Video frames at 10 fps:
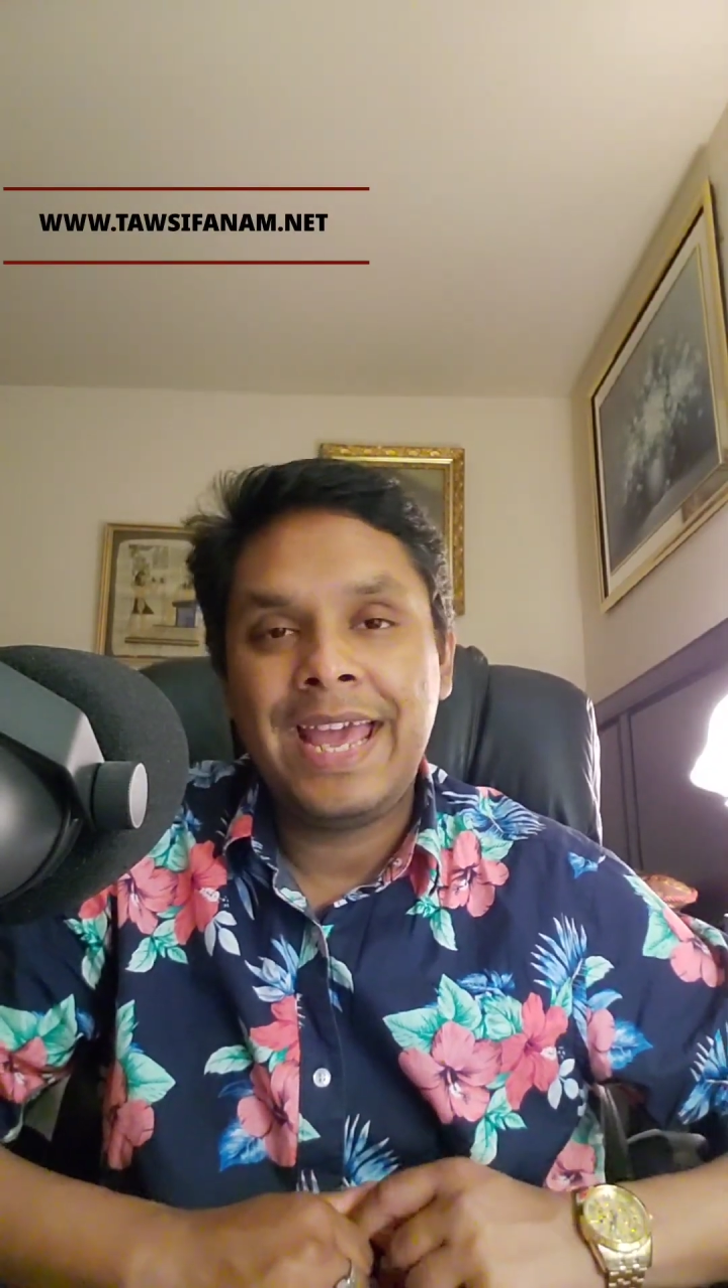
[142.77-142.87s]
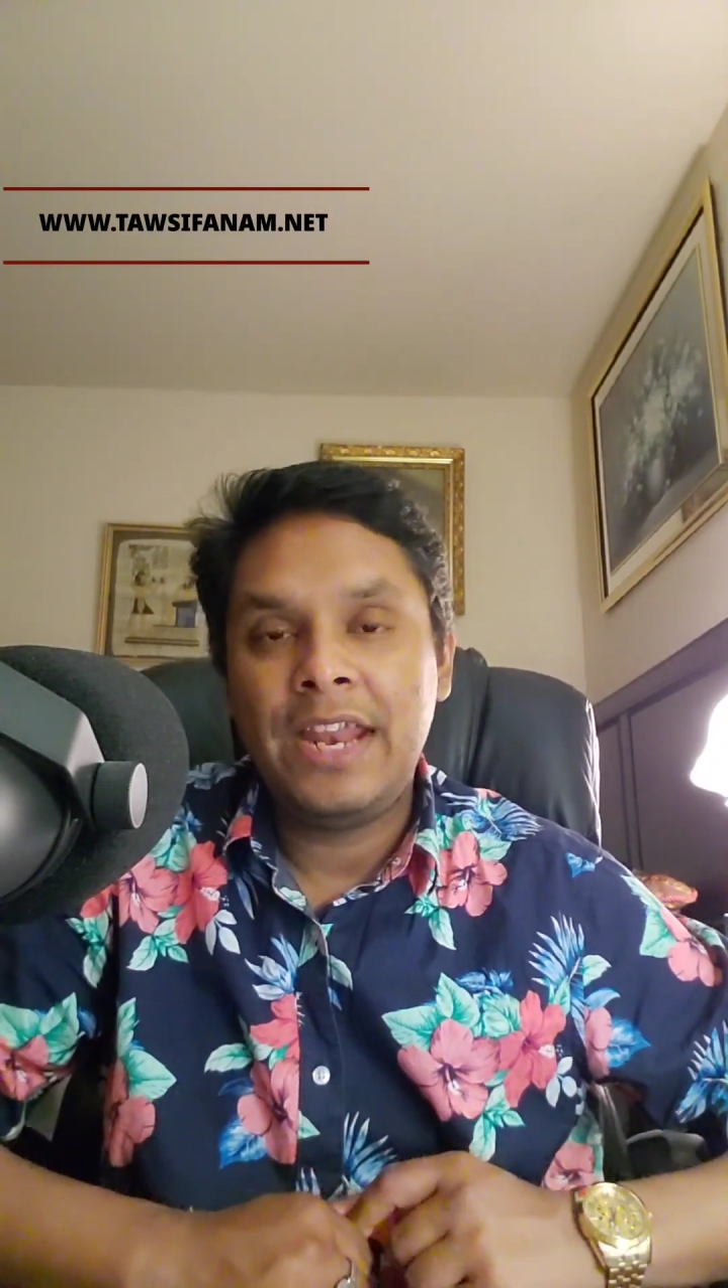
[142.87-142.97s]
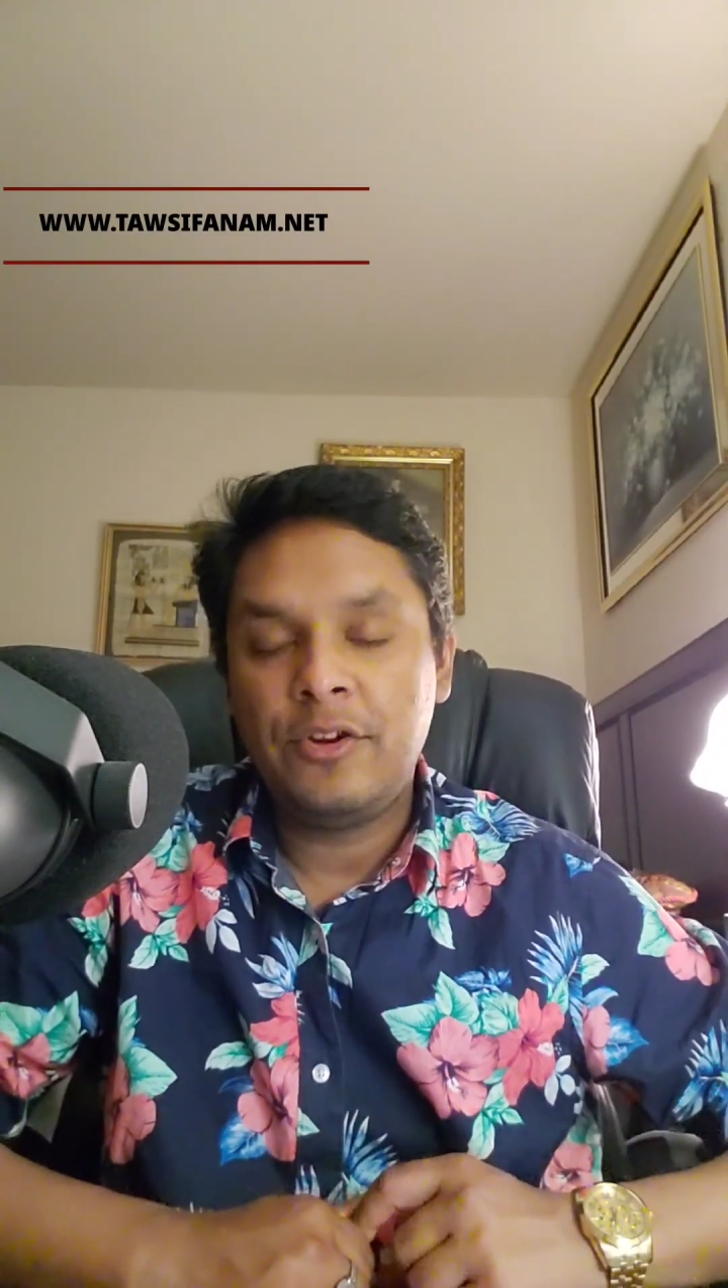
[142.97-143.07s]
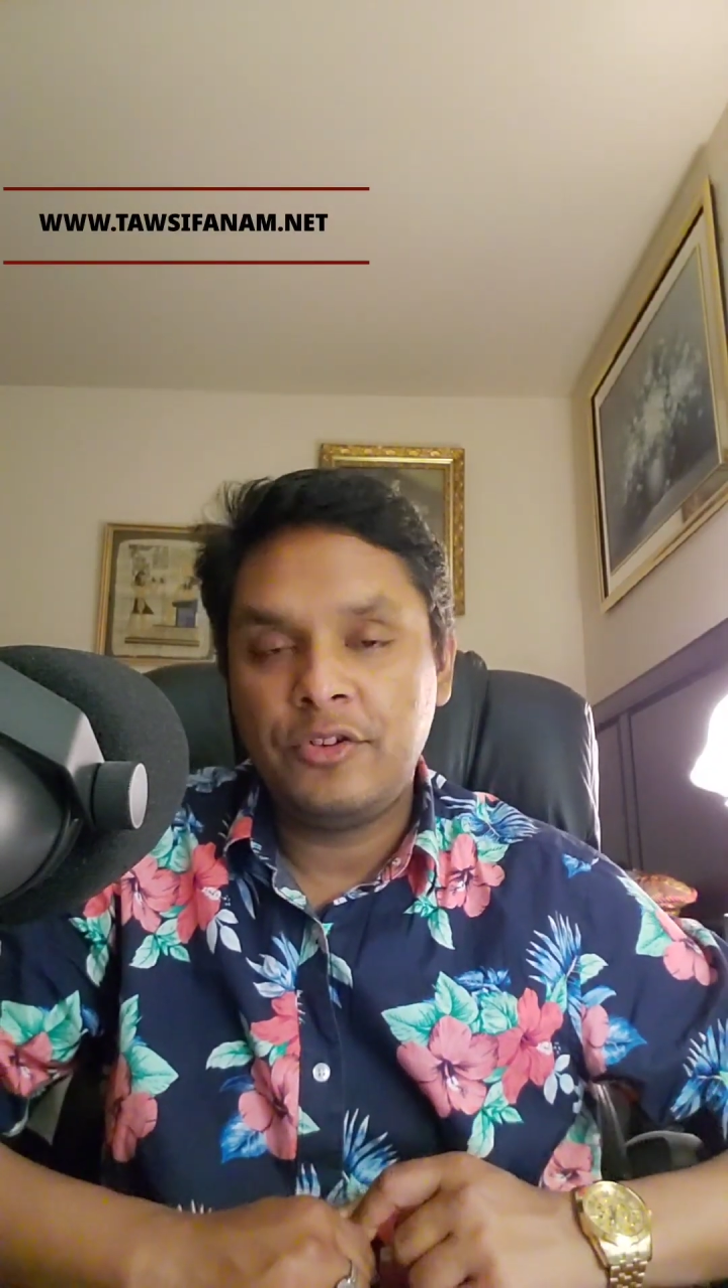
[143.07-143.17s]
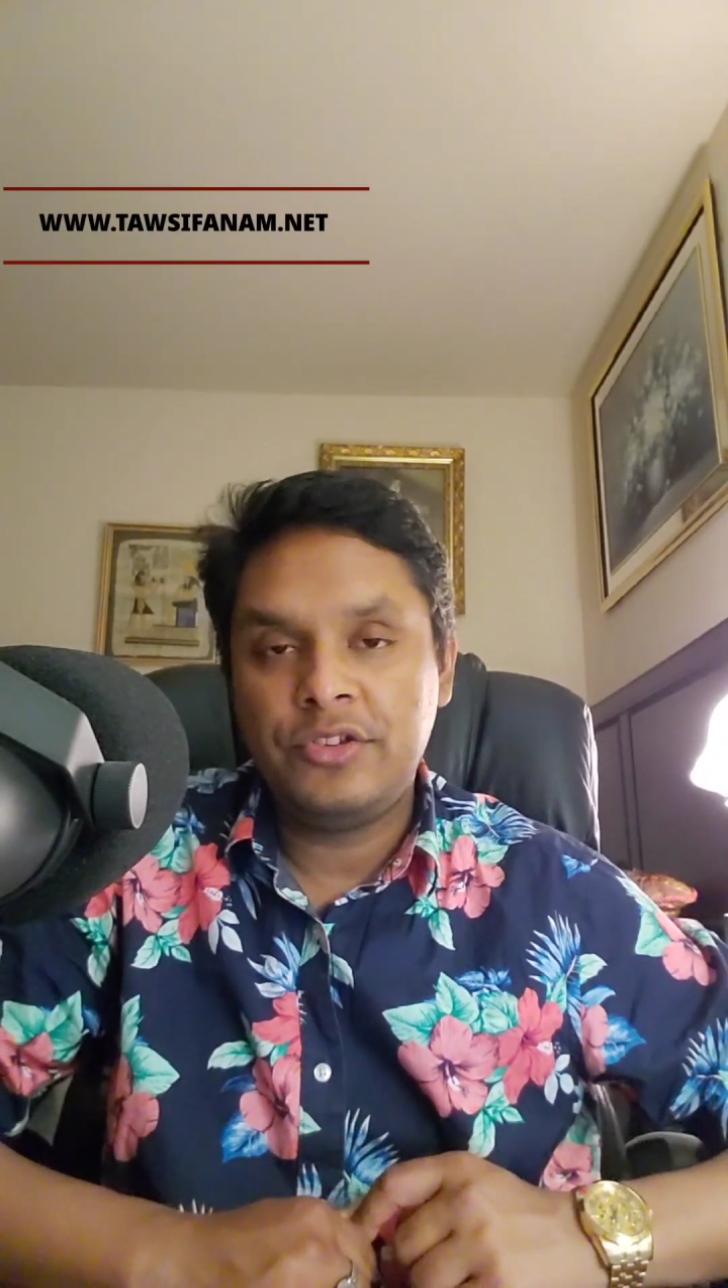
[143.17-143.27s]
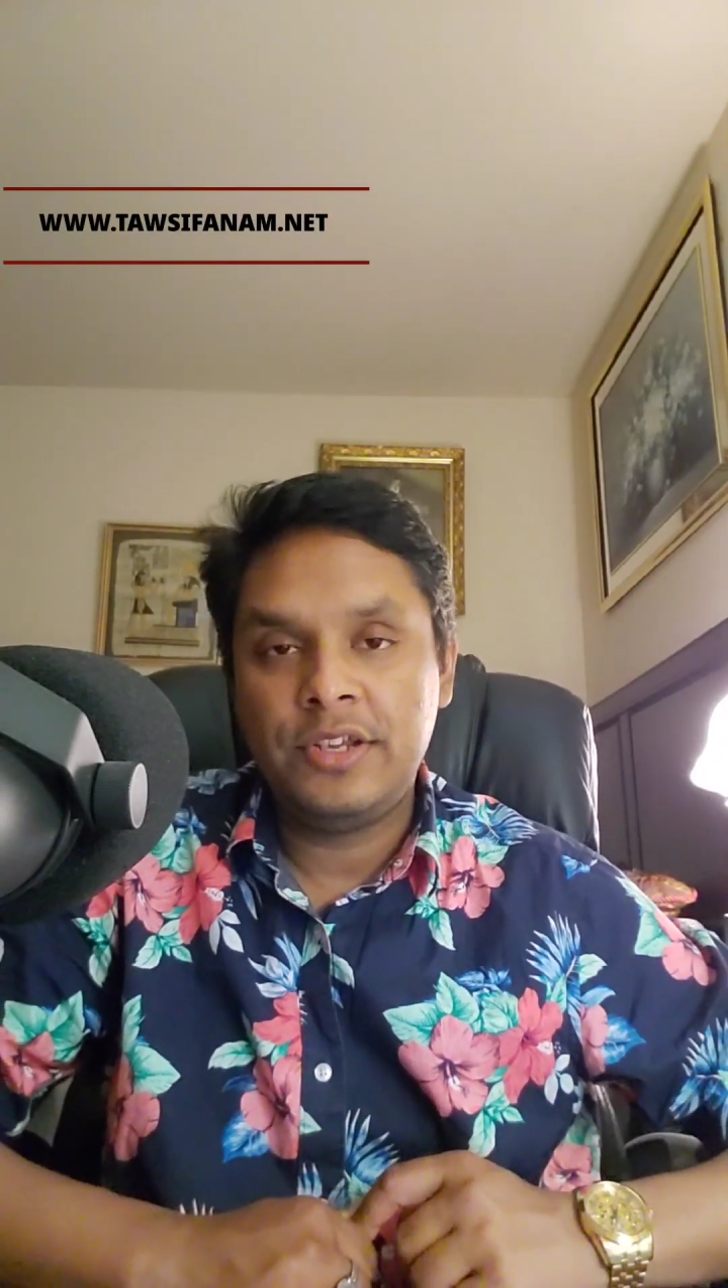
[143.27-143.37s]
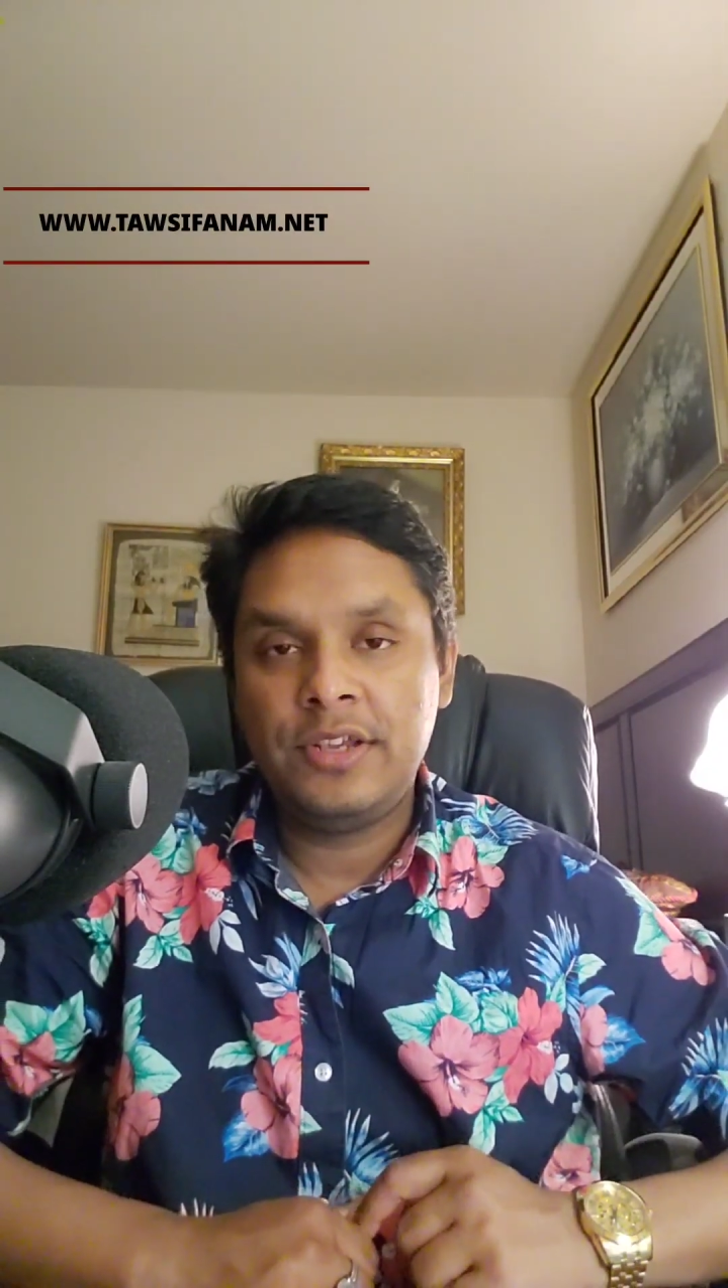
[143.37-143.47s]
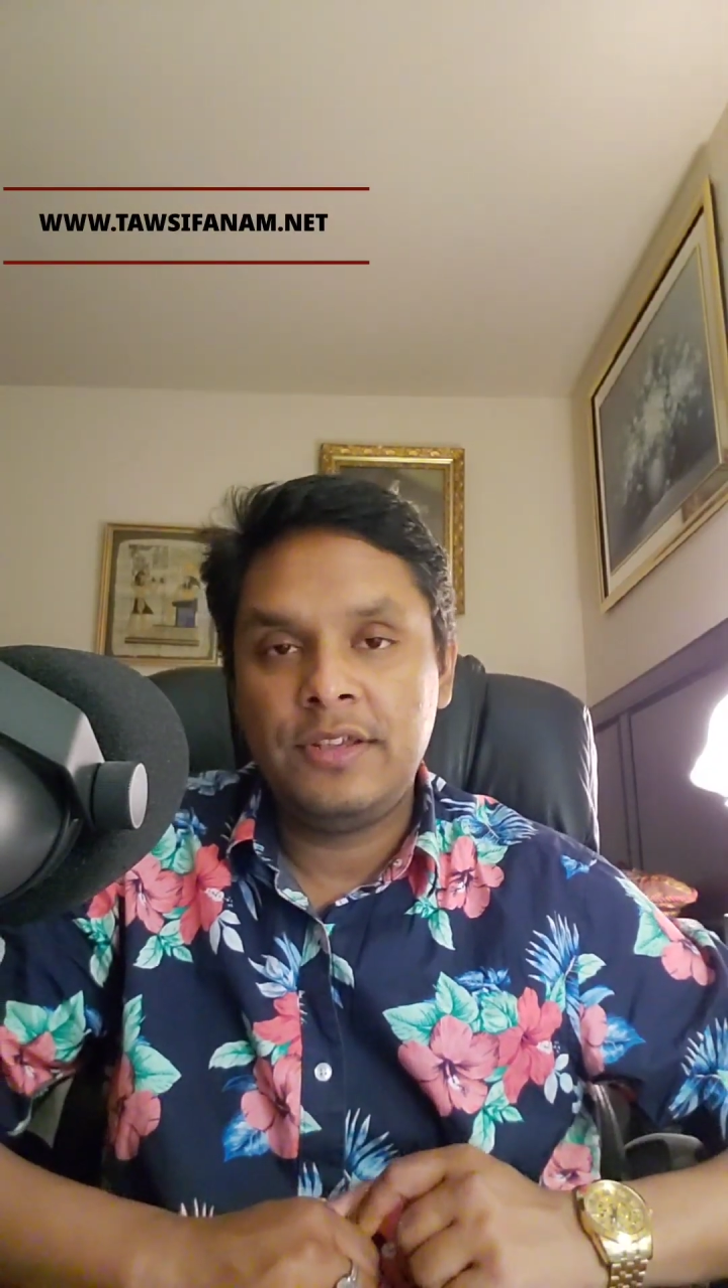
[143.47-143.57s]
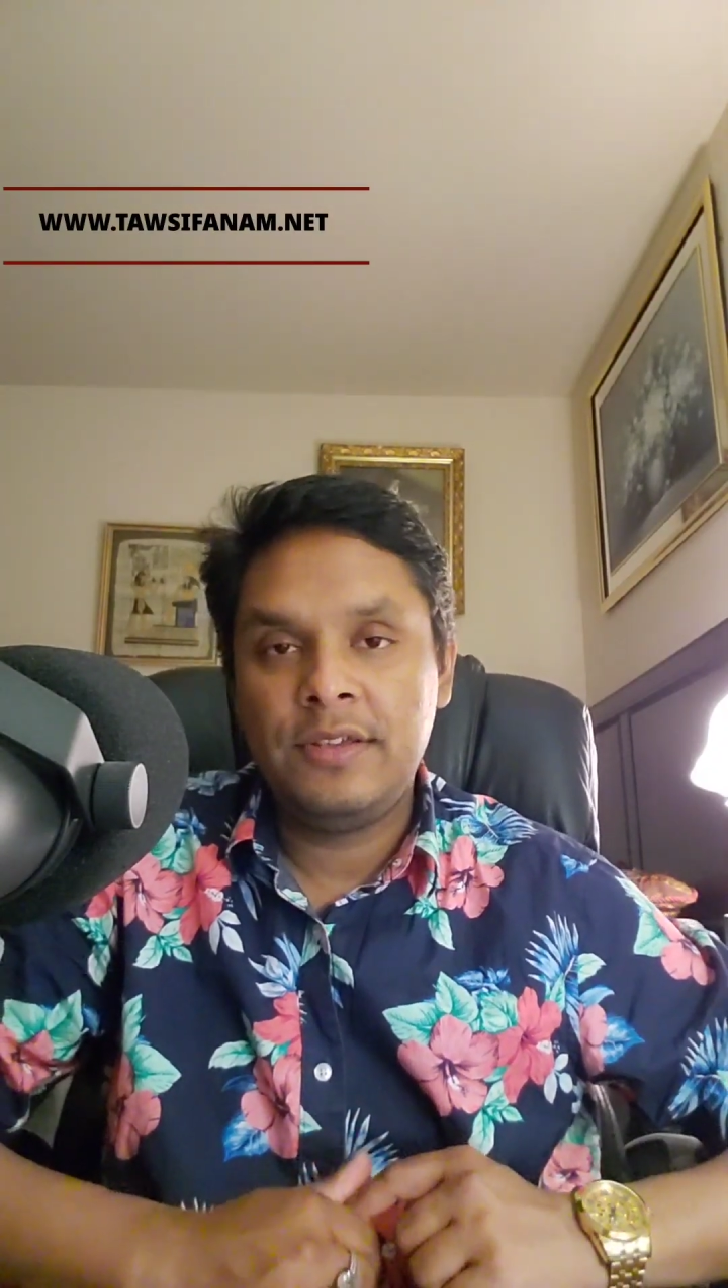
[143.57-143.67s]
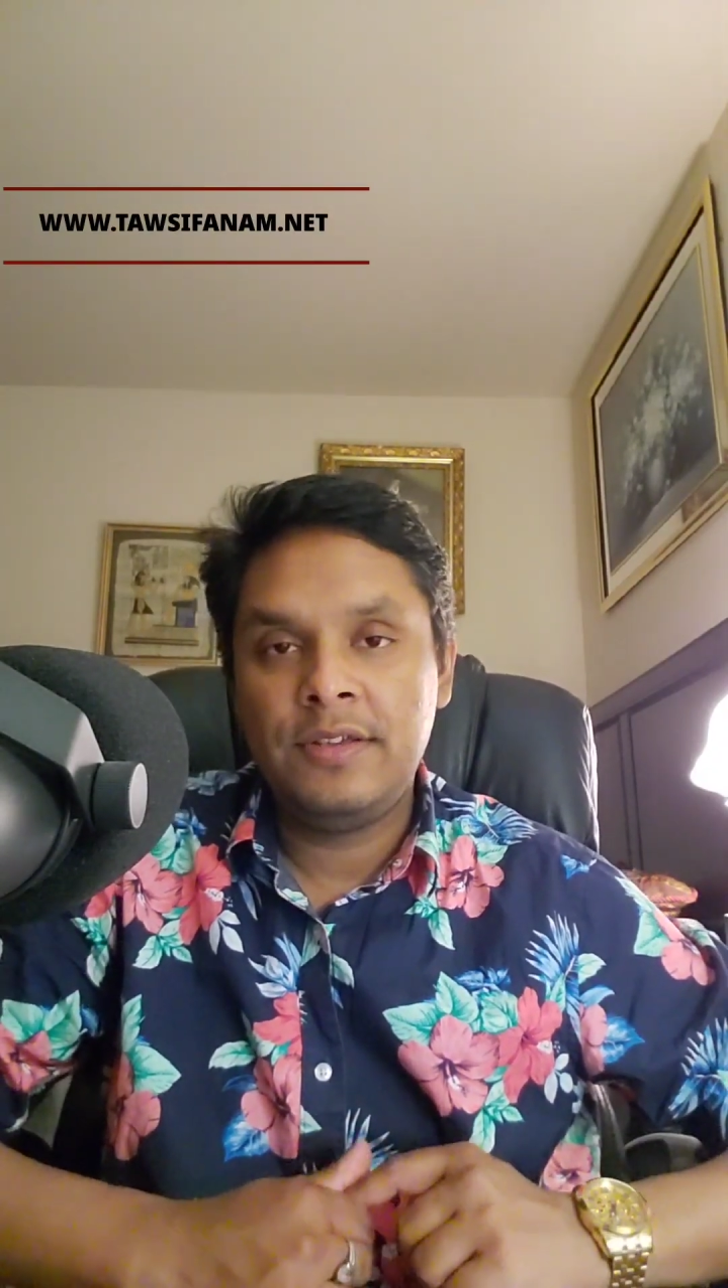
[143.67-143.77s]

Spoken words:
energy.